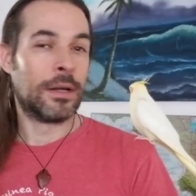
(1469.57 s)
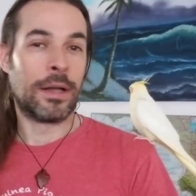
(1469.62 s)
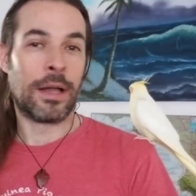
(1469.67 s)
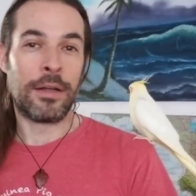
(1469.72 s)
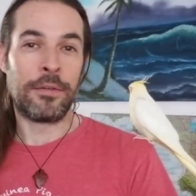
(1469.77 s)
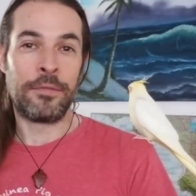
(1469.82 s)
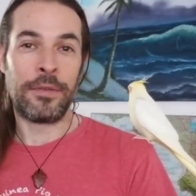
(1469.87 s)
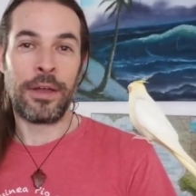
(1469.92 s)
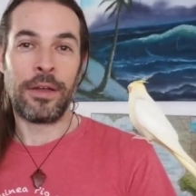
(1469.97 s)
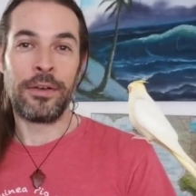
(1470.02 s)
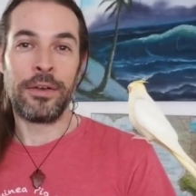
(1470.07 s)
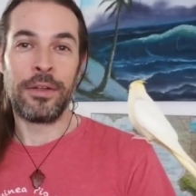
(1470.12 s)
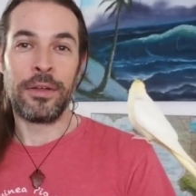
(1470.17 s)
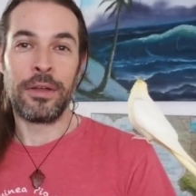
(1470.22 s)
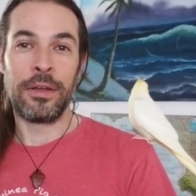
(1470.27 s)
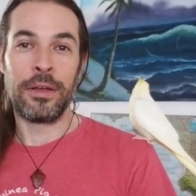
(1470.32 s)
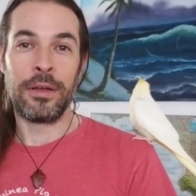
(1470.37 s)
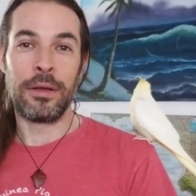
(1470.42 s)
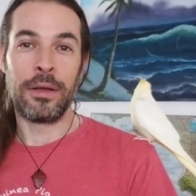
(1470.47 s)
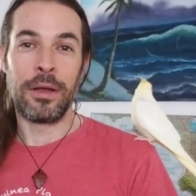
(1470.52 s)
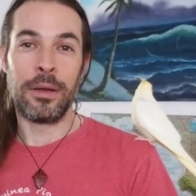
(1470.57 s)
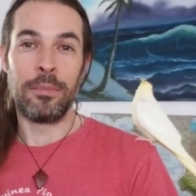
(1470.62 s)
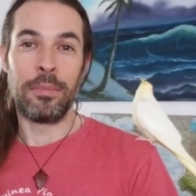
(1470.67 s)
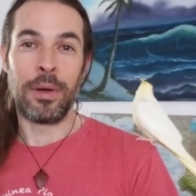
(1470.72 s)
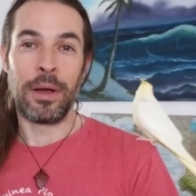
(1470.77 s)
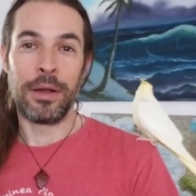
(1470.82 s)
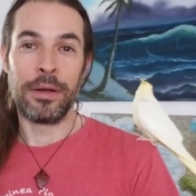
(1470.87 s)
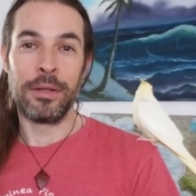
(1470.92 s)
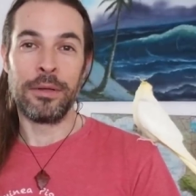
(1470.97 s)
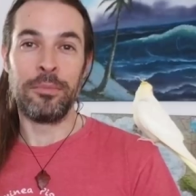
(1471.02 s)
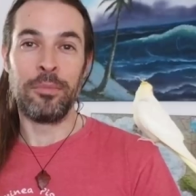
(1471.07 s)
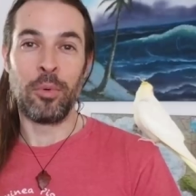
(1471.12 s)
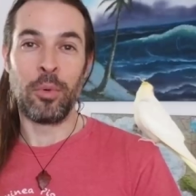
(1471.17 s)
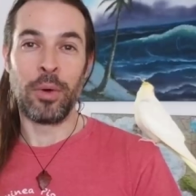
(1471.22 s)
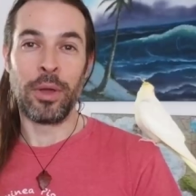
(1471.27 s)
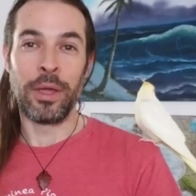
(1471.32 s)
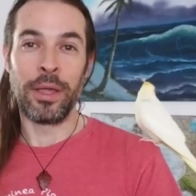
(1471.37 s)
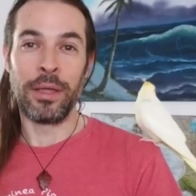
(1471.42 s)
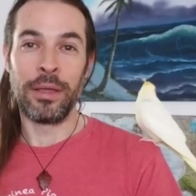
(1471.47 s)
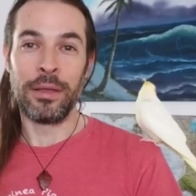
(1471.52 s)
I found a, a bonded
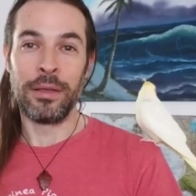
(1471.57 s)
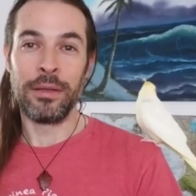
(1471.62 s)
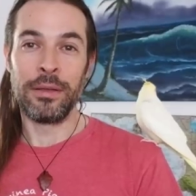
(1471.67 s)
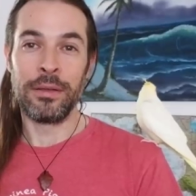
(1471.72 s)
boy.